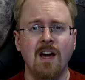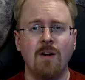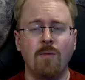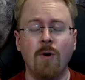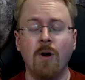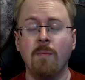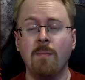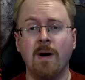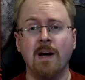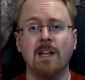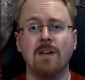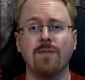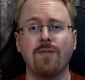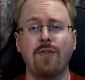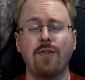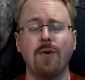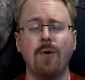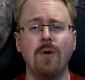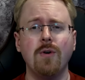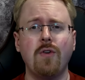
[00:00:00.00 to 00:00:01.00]
One might have
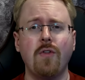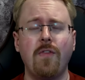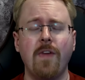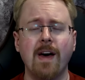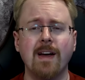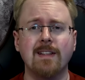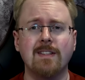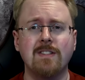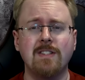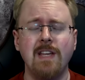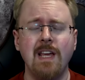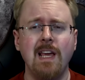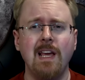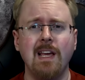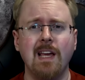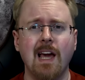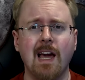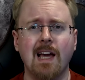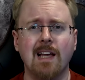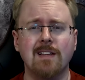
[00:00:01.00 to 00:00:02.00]
thought that
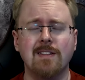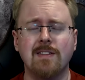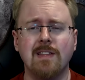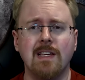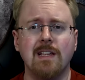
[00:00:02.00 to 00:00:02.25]
seeing as